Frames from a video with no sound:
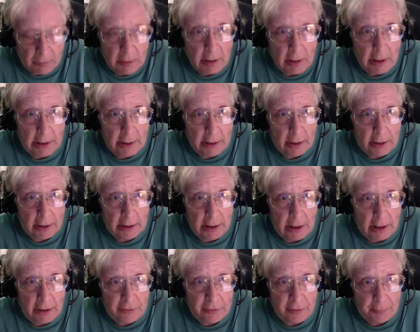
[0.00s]
Hang on,
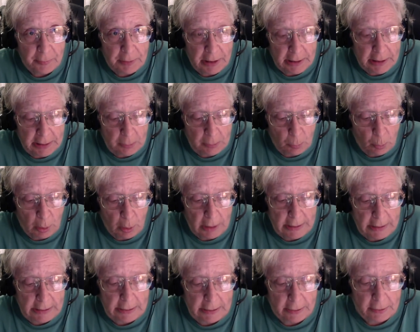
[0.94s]
guys. I'm getting one
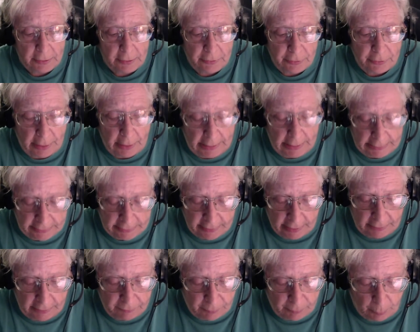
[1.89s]
here, so hang
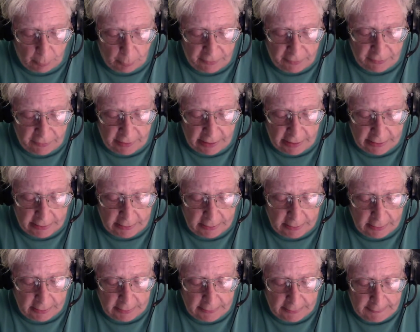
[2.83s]
tight for one second.
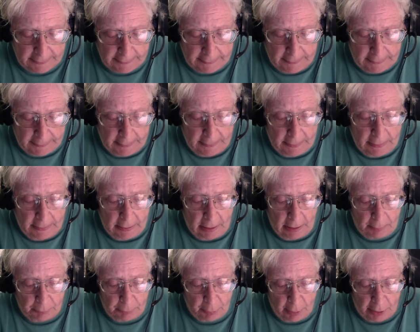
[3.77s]

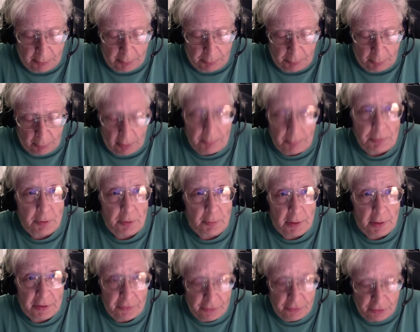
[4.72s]
I'm trying to pull up
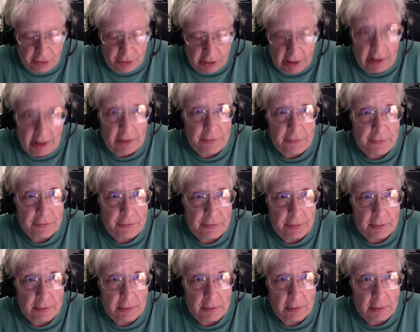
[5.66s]
USGS.
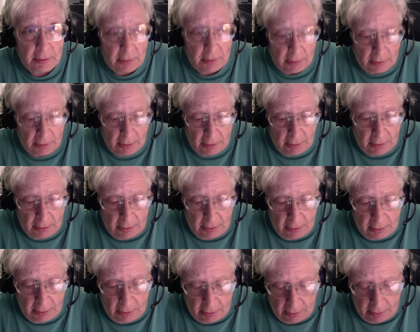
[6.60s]

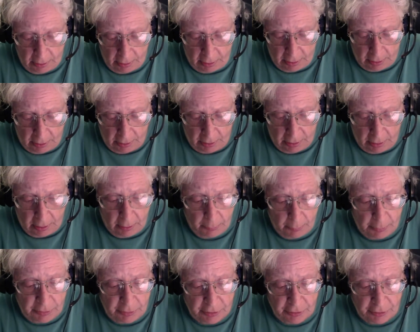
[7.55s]
Uh,
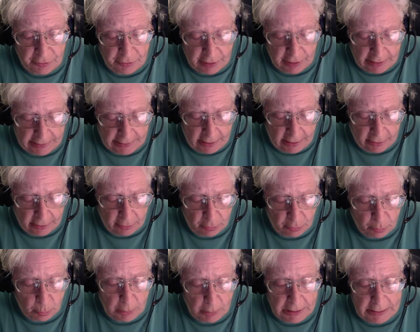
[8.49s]
we just sent out a
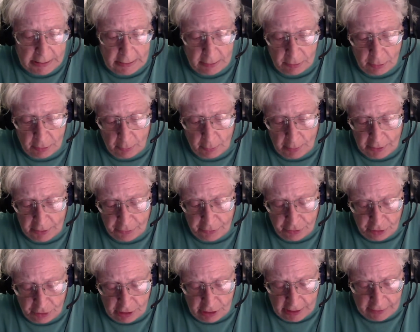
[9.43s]
tweet,
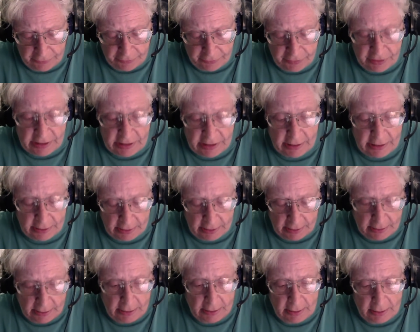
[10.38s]
USGS did,
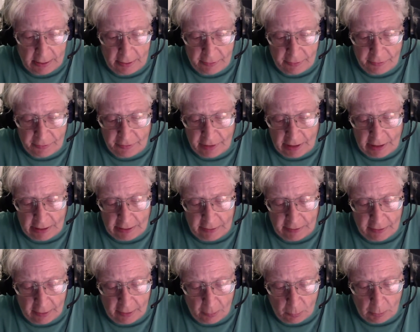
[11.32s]
saying
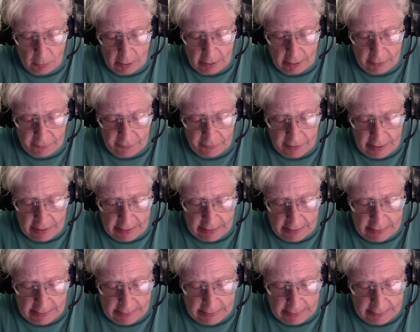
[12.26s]
there was
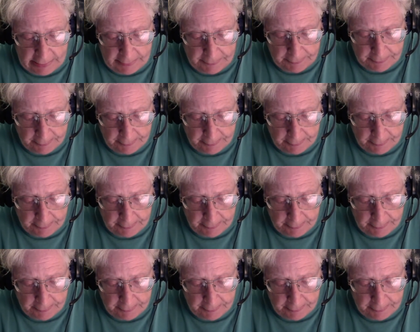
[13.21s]
a